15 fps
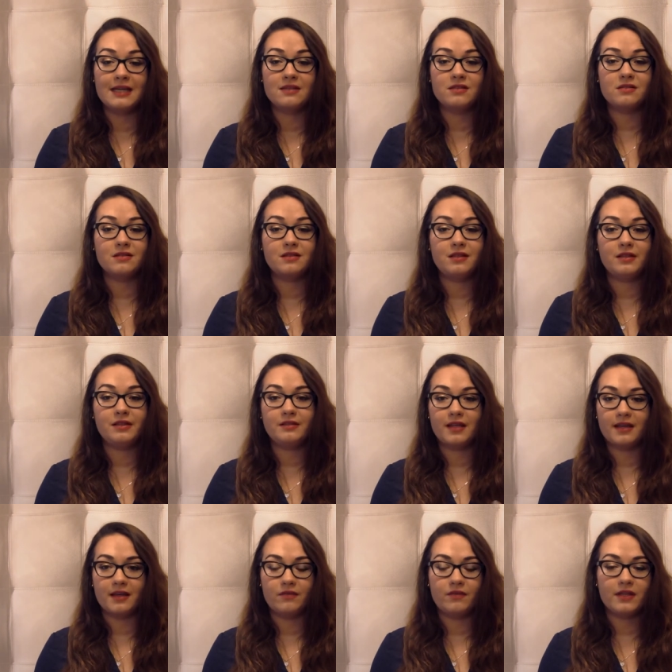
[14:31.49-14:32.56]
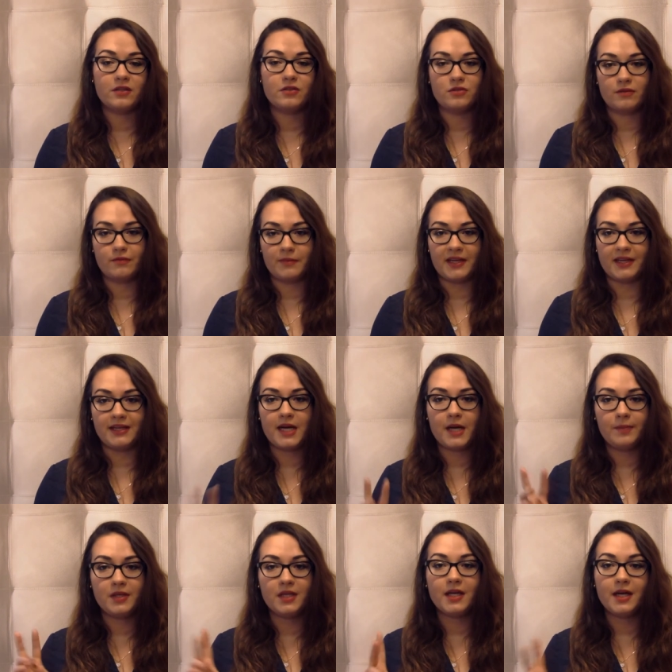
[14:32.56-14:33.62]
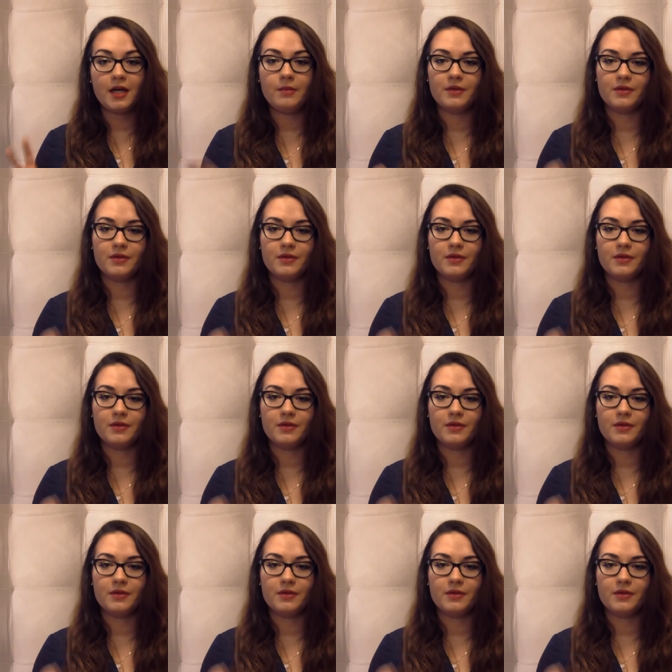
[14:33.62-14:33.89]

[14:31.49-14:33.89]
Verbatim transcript: still take advantage of my gap year